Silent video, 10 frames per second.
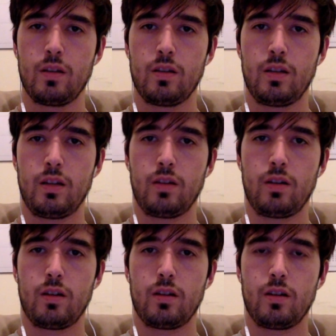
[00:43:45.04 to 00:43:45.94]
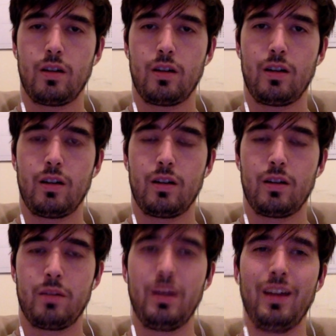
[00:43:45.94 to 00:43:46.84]
Now,
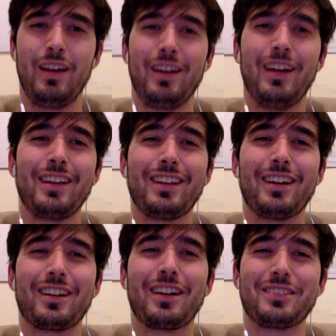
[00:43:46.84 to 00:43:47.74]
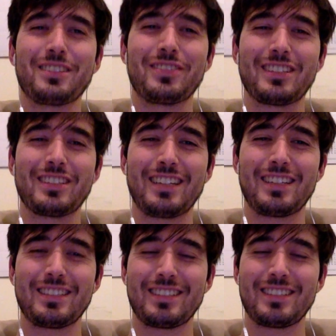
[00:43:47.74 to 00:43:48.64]
now comes the real
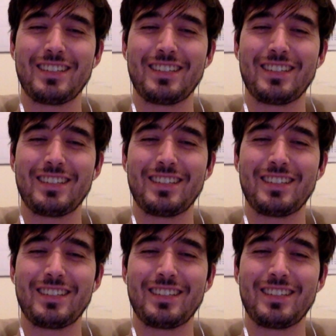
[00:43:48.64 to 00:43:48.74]
test.